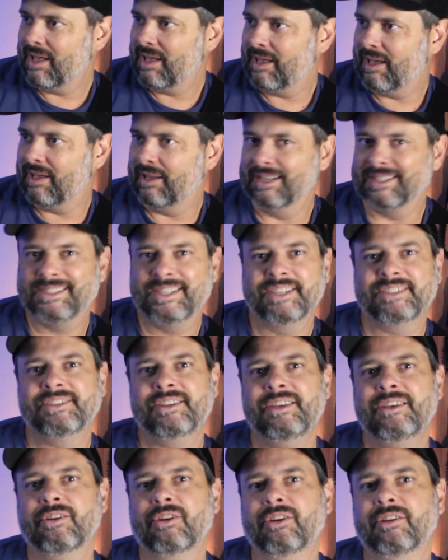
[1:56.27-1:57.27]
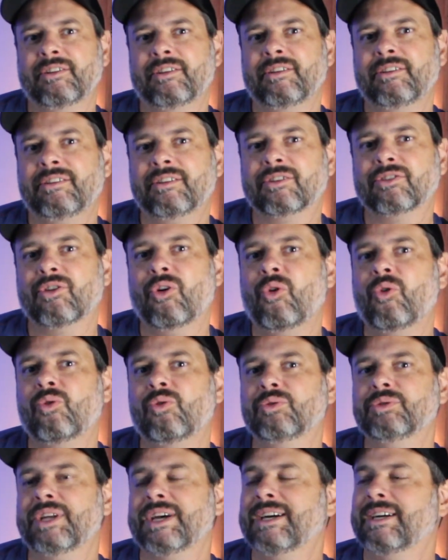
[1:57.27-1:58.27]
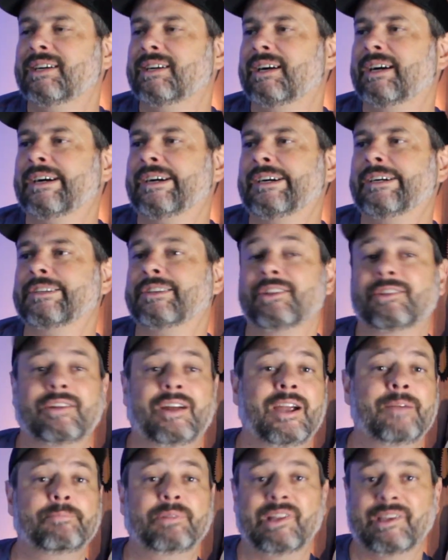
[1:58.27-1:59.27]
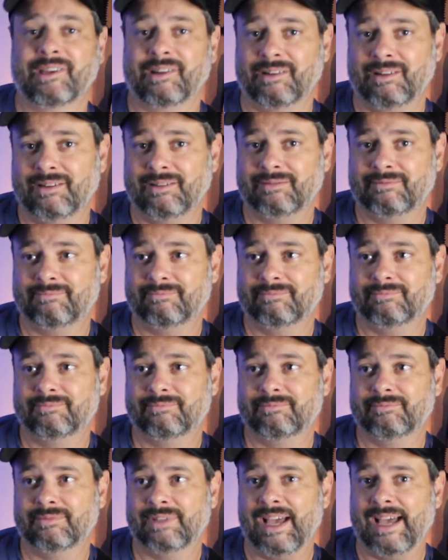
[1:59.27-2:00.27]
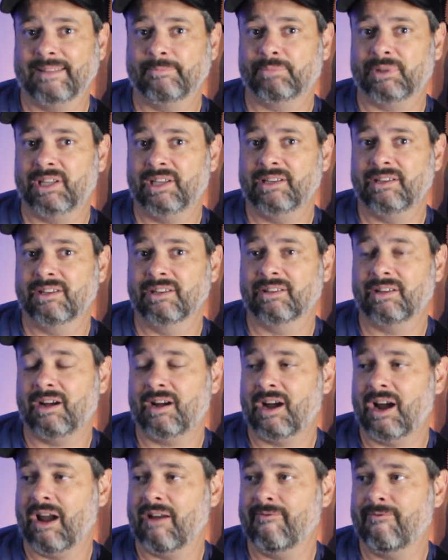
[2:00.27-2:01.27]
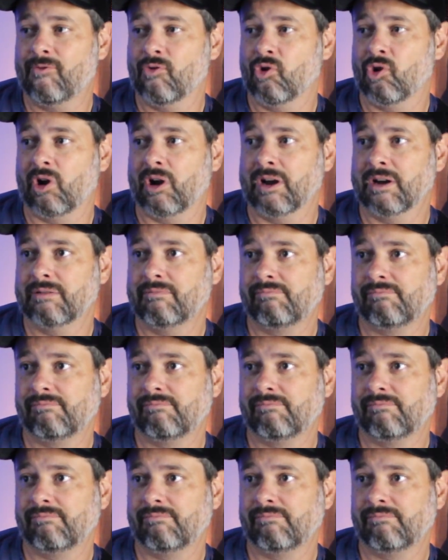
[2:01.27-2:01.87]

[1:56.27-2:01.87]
and a 60-year-old guitar player that played guitar for